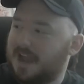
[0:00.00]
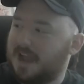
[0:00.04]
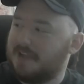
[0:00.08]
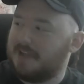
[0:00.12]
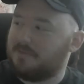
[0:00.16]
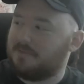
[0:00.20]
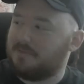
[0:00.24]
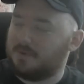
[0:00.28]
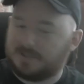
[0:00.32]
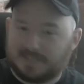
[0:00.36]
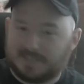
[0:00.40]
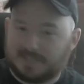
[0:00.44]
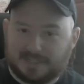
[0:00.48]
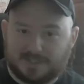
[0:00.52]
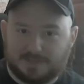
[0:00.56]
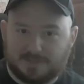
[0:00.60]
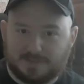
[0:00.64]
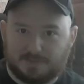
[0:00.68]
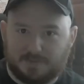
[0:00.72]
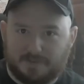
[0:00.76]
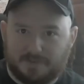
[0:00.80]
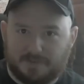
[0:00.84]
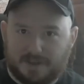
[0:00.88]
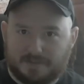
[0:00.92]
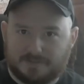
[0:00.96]
always liked this
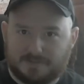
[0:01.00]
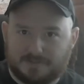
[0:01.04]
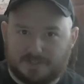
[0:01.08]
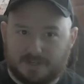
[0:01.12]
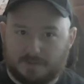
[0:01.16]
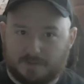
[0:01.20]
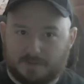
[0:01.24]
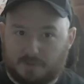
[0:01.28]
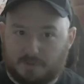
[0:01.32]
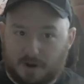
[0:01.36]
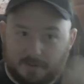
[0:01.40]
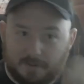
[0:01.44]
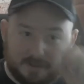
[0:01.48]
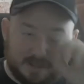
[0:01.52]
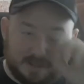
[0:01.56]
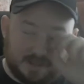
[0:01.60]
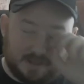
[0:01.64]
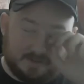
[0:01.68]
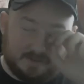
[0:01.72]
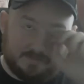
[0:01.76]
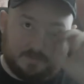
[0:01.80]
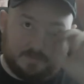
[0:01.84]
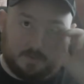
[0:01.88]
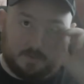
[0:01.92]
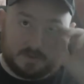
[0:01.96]
movie. I've seen it probably like
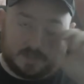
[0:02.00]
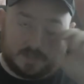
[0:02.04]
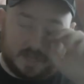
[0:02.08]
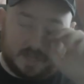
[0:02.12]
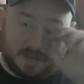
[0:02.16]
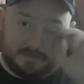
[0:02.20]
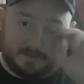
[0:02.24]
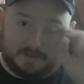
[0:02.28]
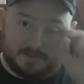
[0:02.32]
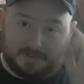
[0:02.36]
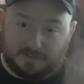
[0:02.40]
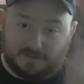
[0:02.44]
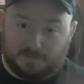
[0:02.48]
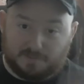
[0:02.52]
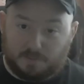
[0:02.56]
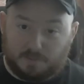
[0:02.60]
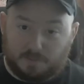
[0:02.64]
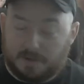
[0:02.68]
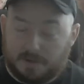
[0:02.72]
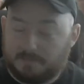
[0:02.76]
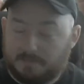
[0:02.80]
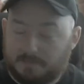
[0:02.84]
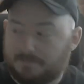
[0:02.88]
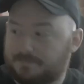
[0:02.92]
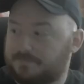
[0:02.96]
4 times at this
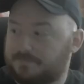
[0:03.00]
point.